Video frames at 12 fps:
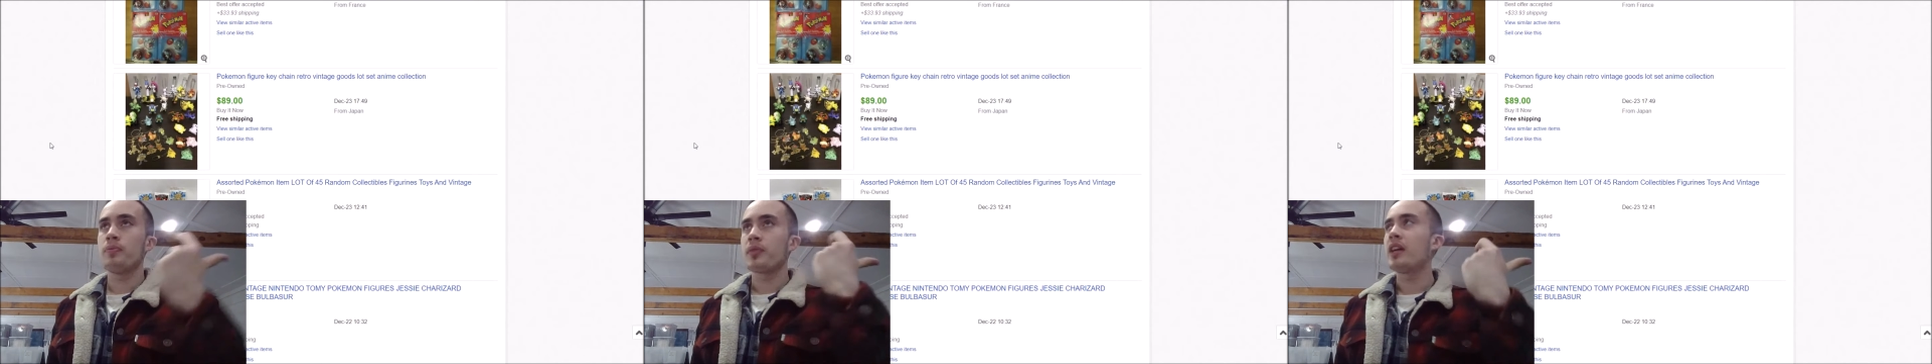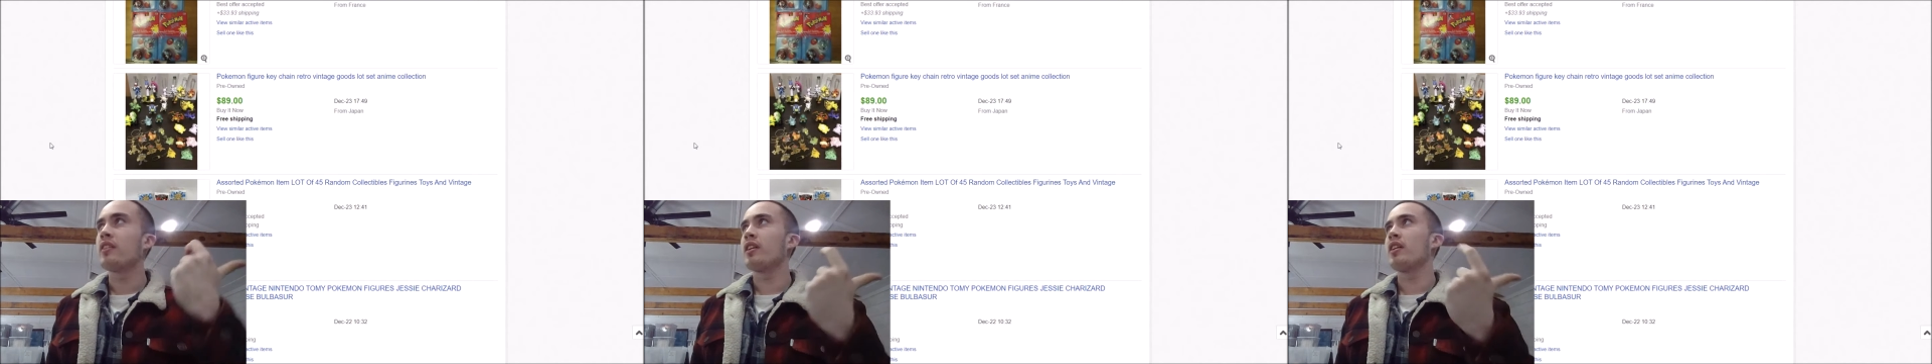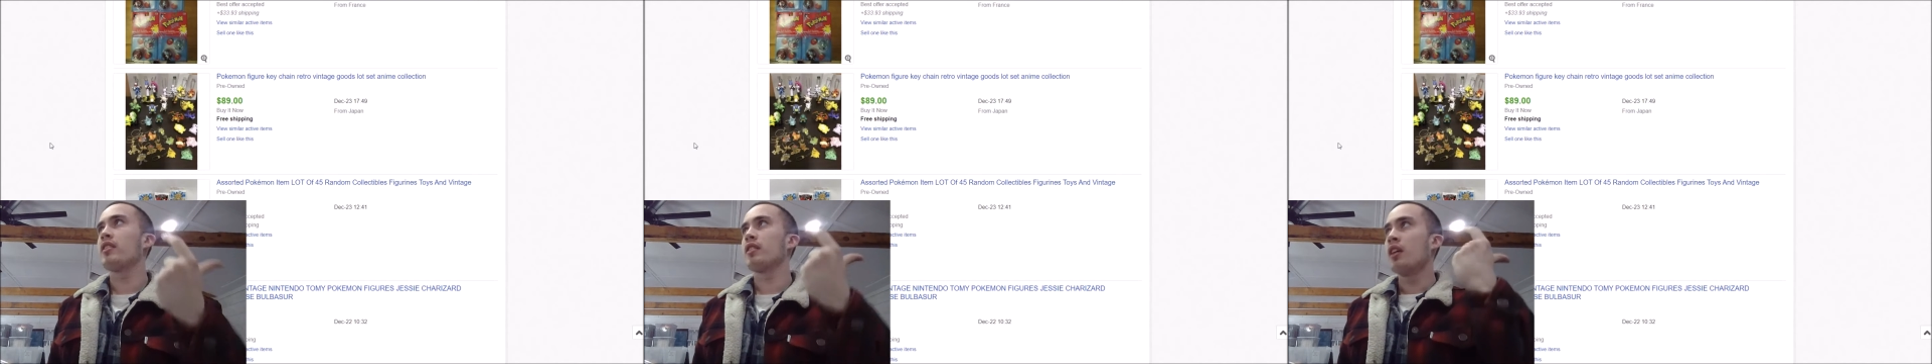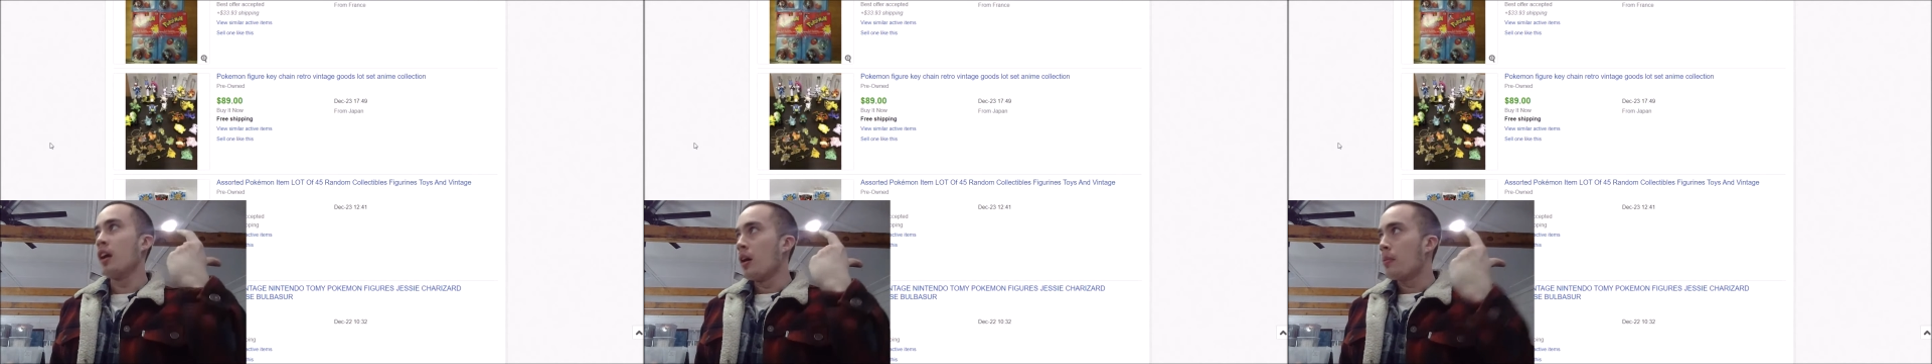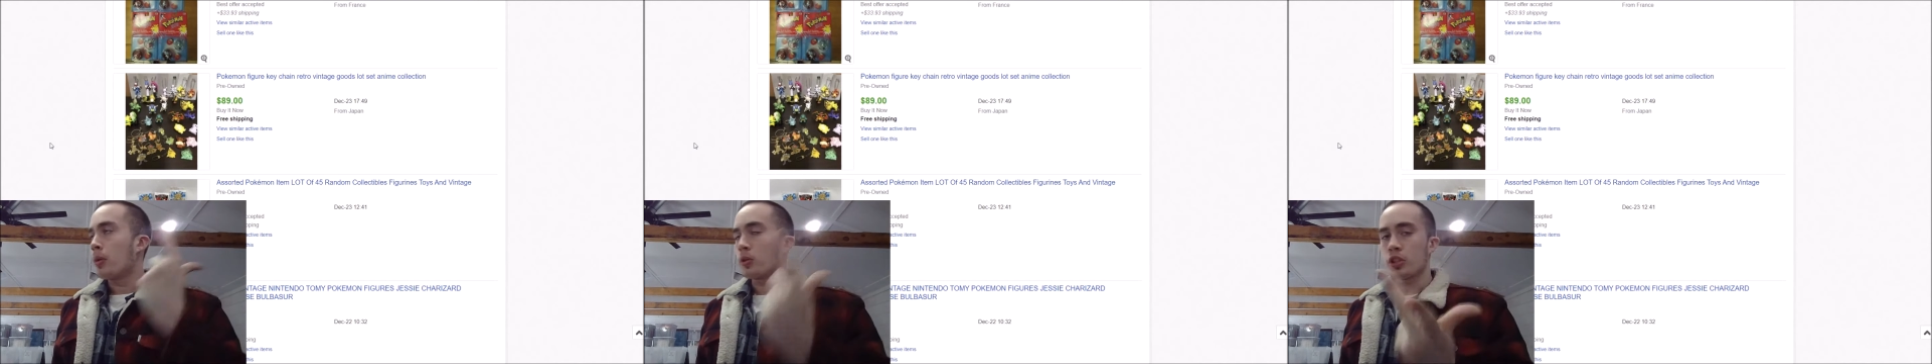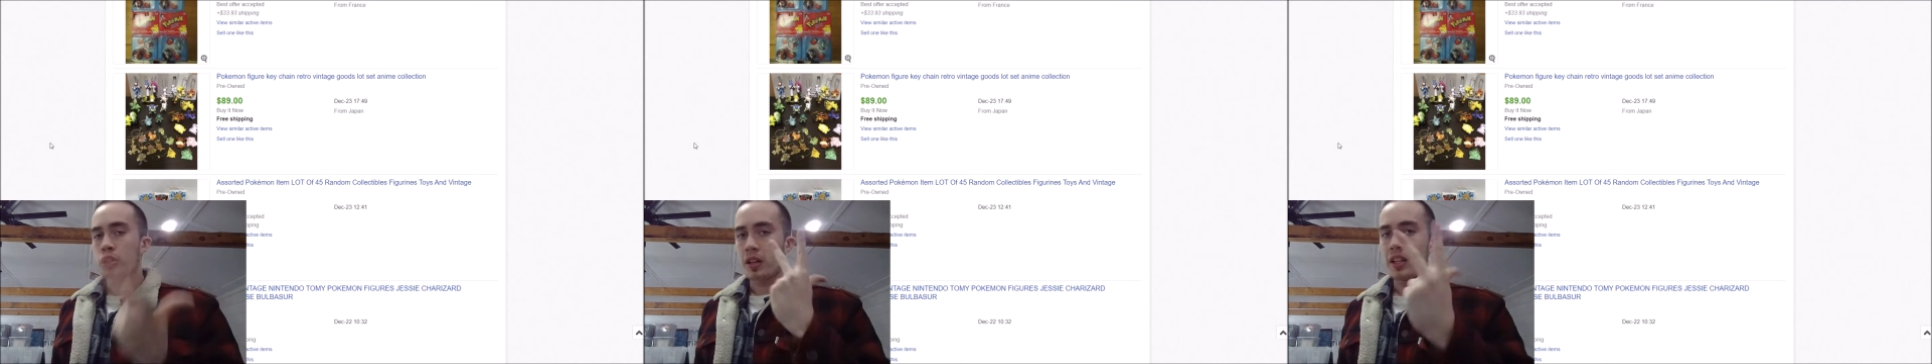And then
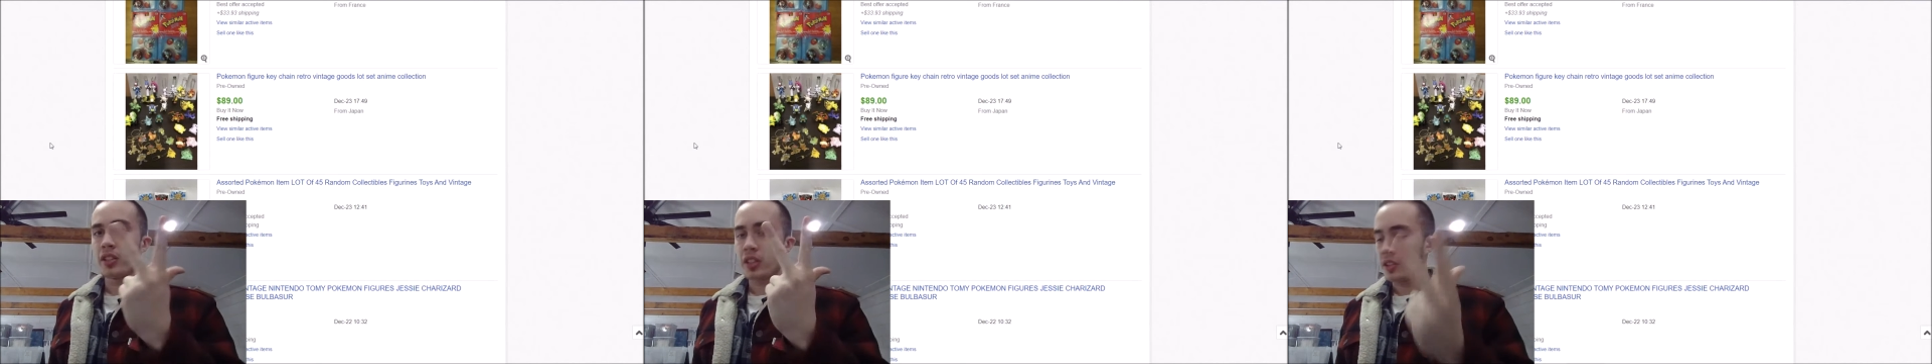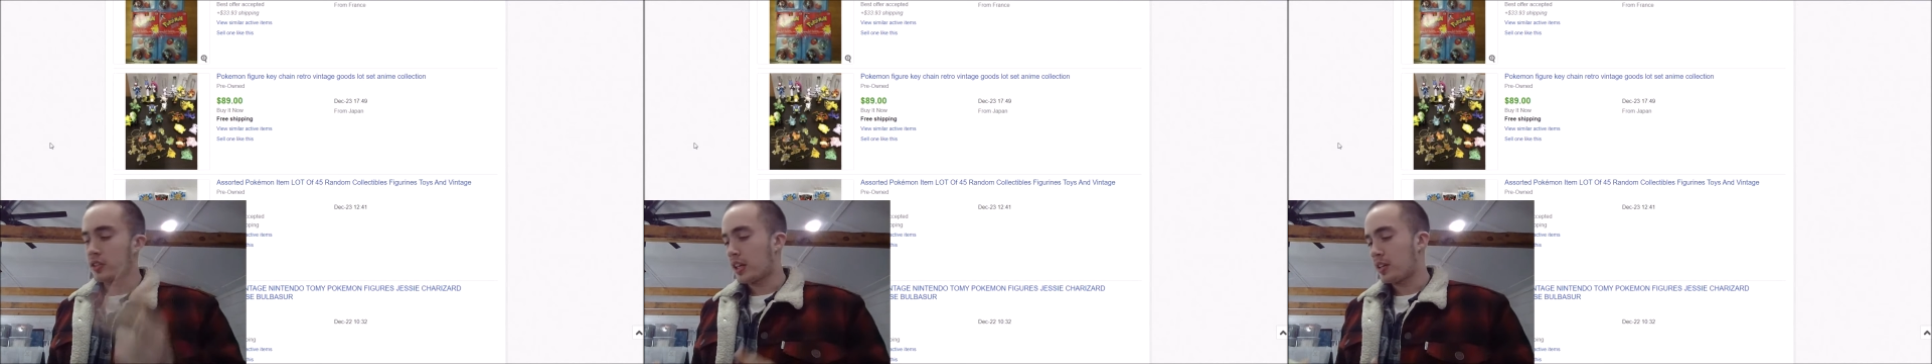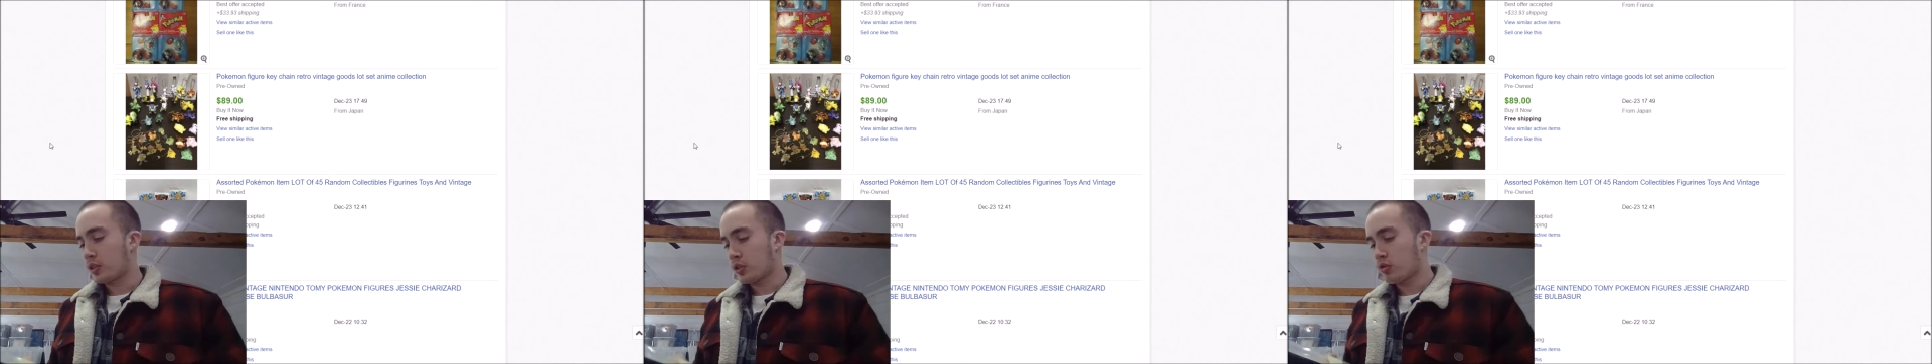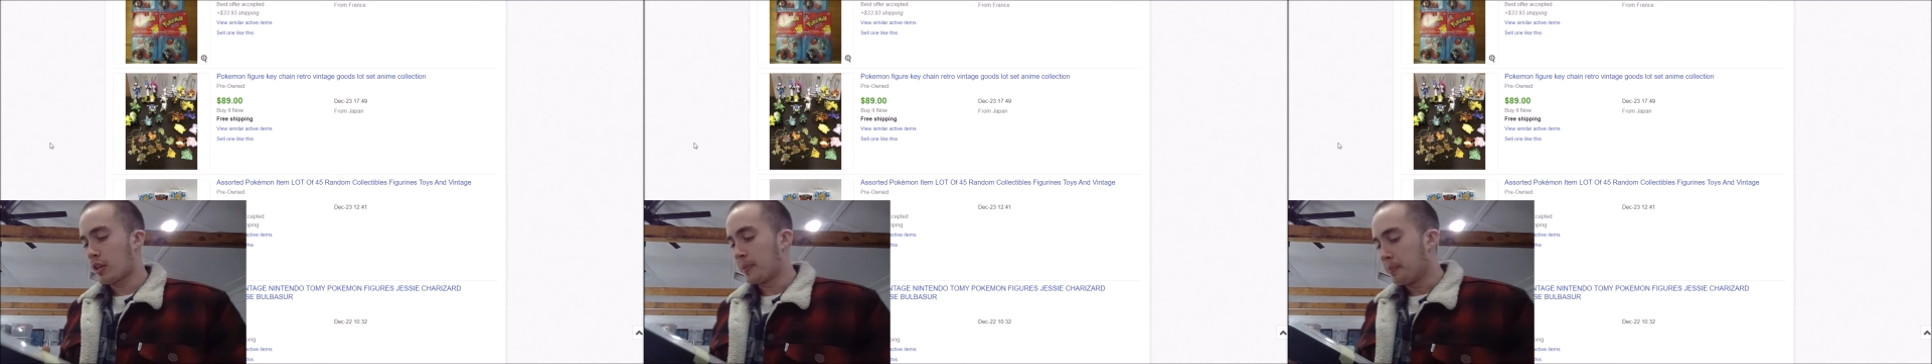Moltres, because that's 3.